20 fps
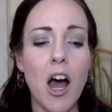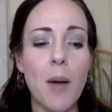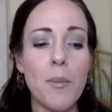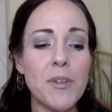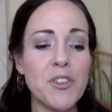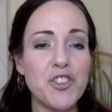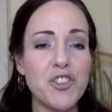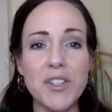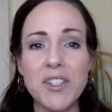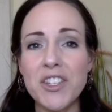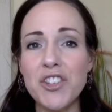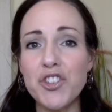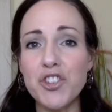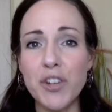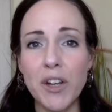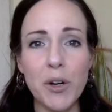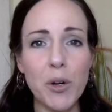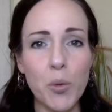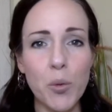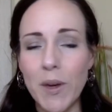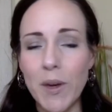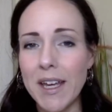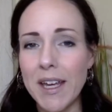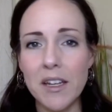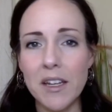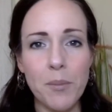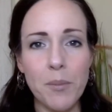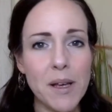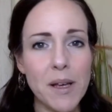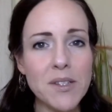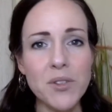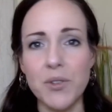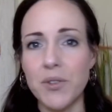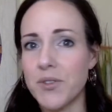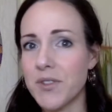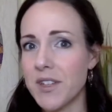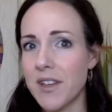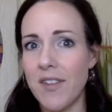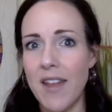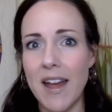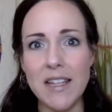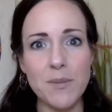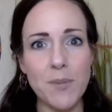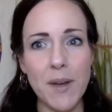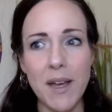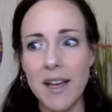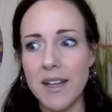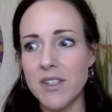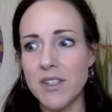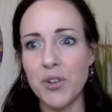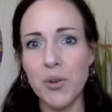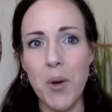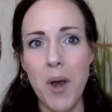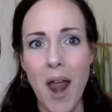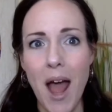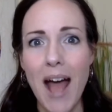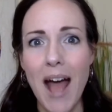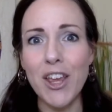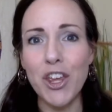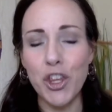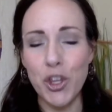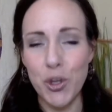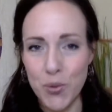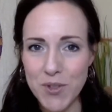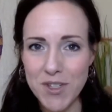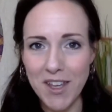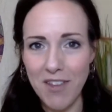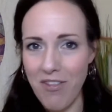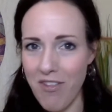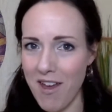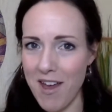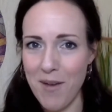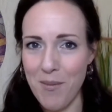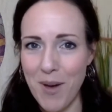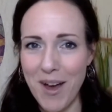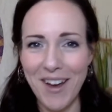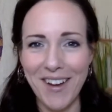Just in general, weakened muscles. And that's because you're not using them.